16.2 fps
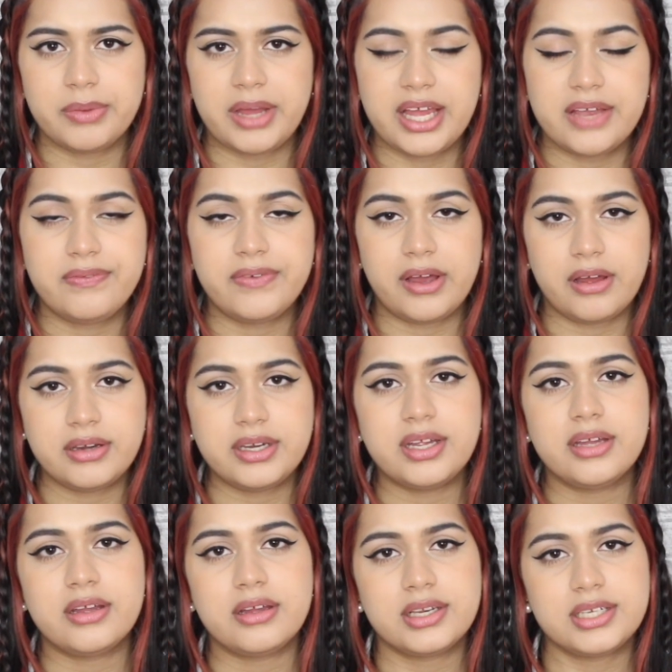but I found
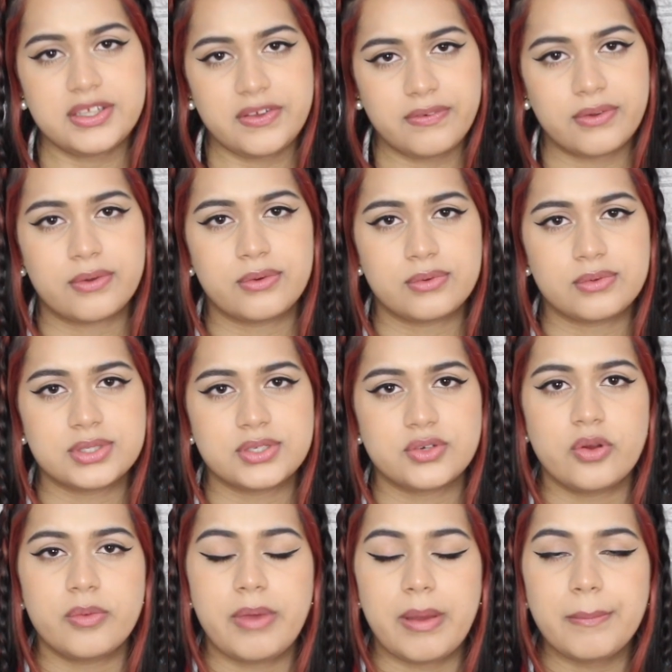it difficult to
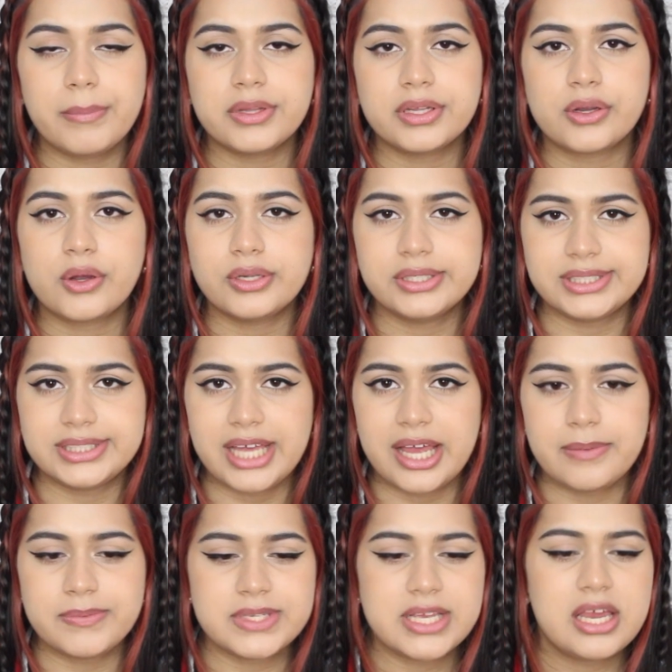remember the
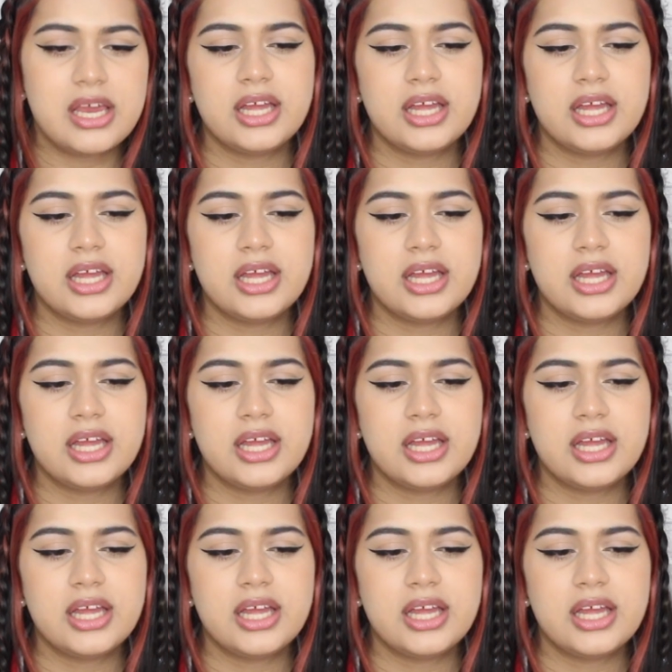concepts,